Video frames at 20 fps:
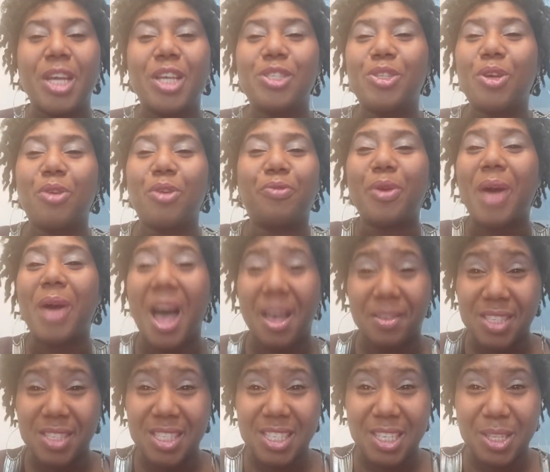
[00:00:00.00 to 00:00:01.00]
So if you
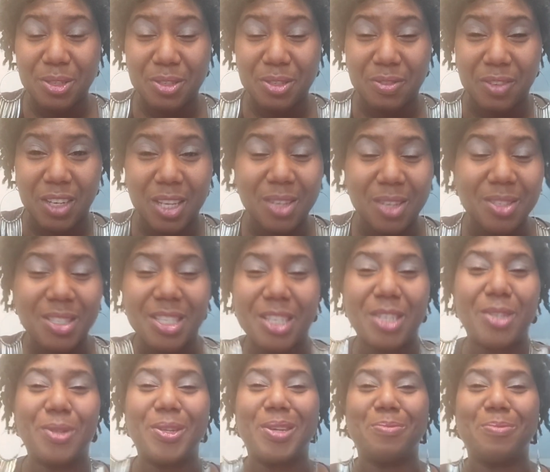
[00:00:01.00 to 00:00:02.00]
haven't seen those videos and
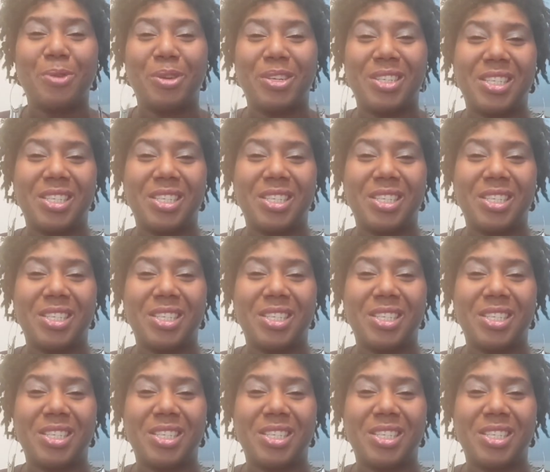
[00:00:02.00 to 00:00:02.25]
you need more